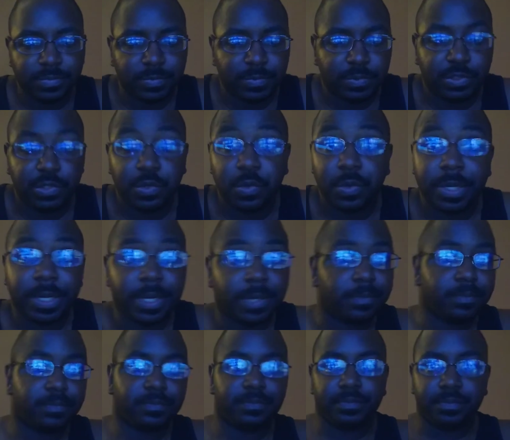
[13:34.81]
doing
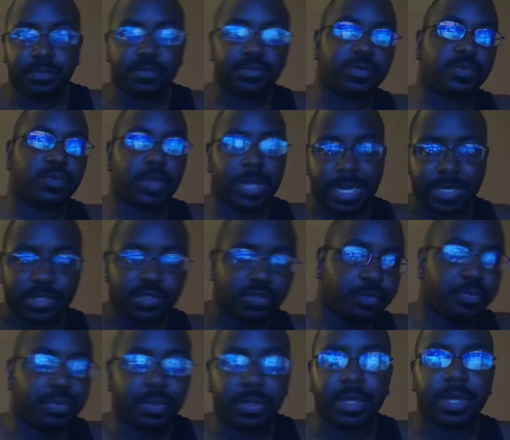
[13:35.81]
it actual
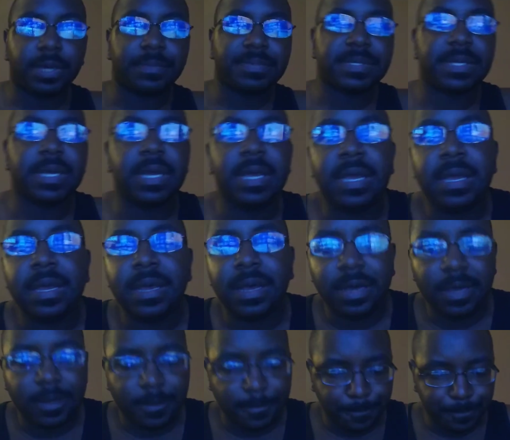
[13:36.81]
pull ups.
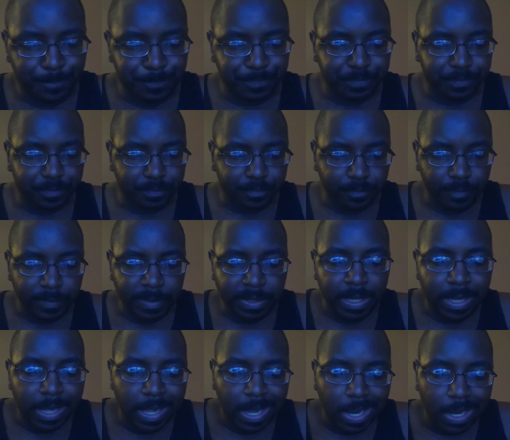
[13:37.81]
Um,
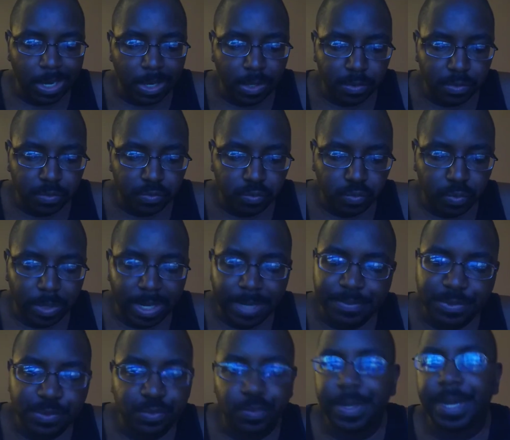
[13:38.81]

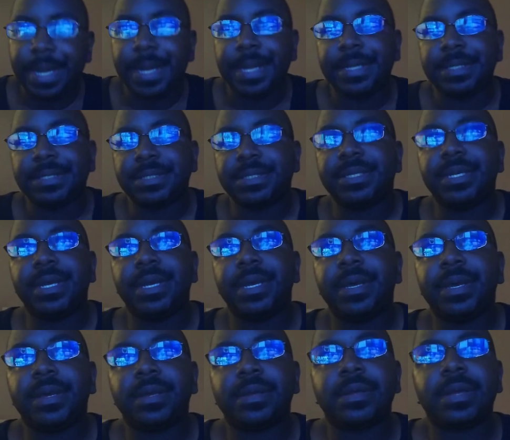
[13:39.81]
Reps range,
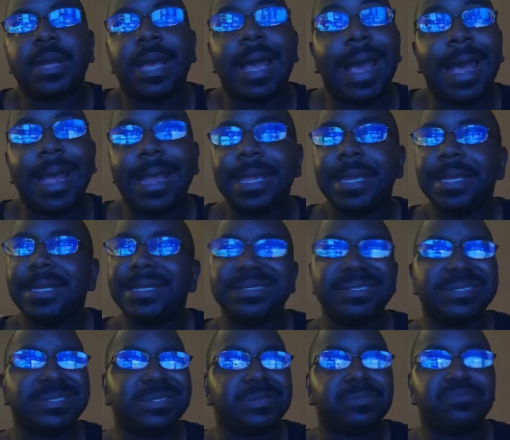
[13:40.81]
I
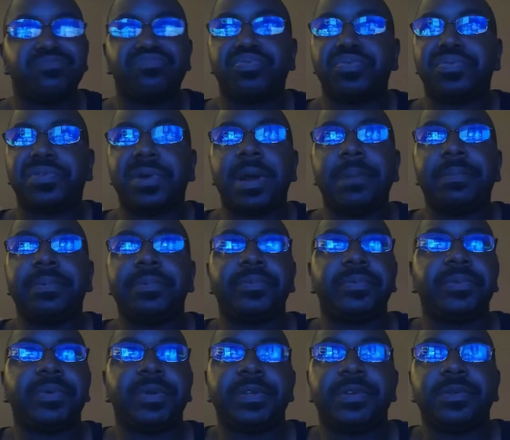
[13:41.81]
can
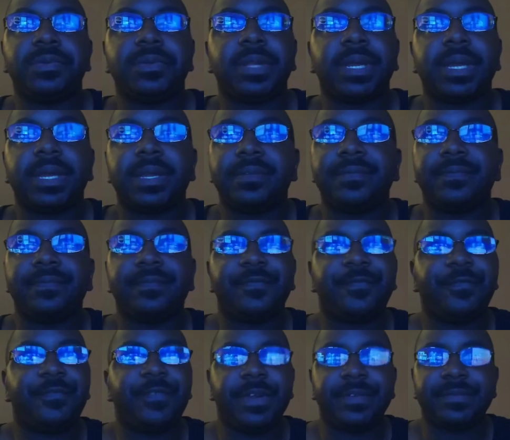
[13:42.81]
probably do like
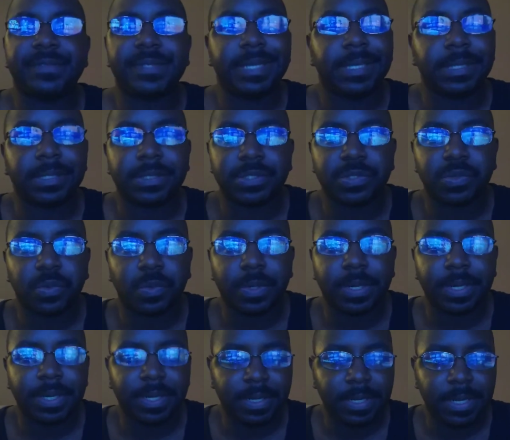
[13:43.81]
15 to
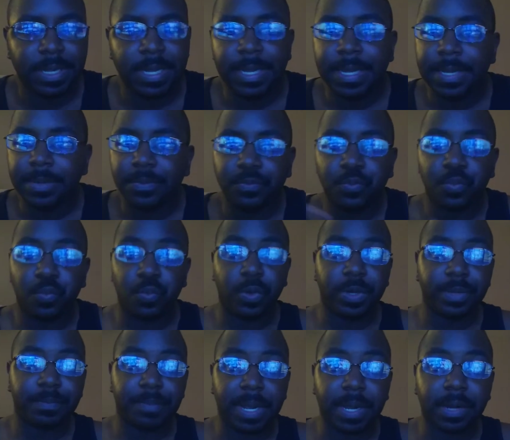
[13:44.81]
20
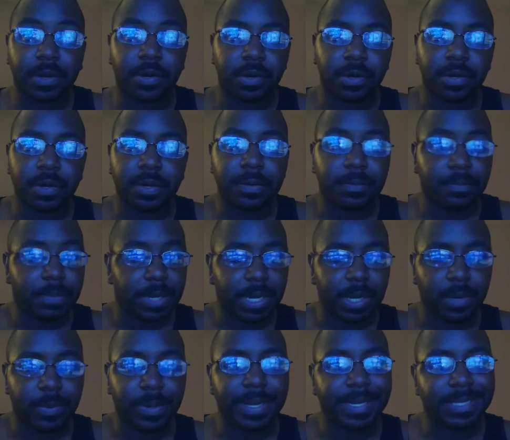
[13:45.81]
with my current body
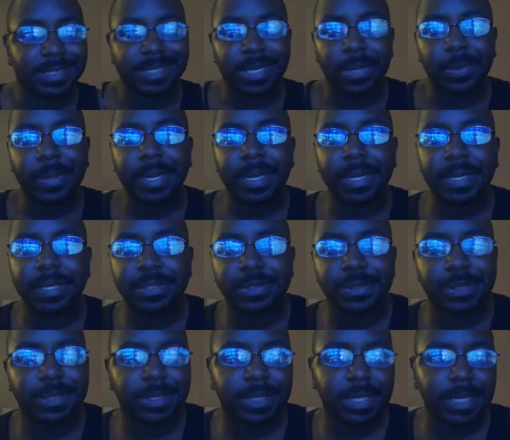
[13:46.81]
weight because I weigh
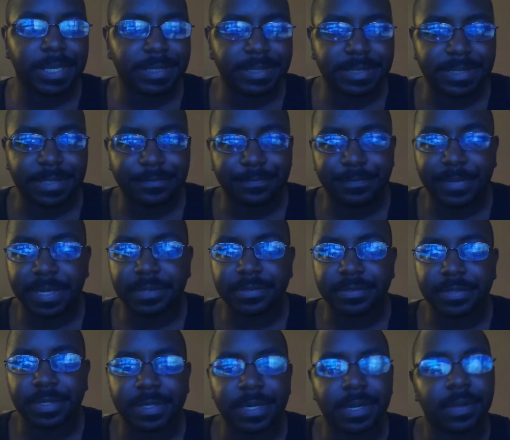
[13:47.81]
197 pounds
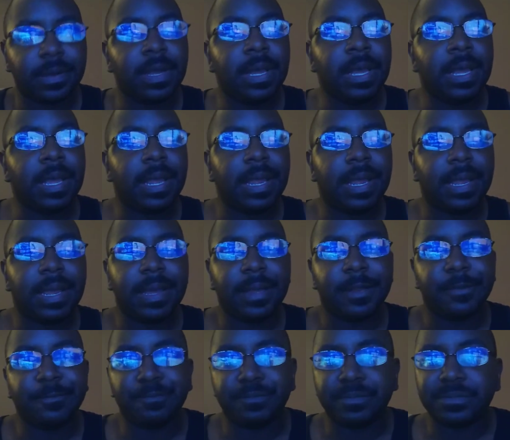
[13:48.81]
right now.
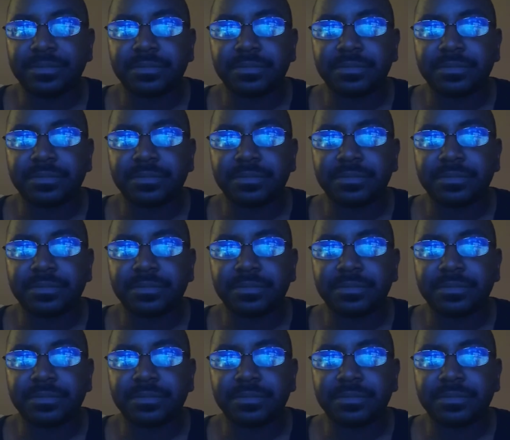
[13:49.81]
And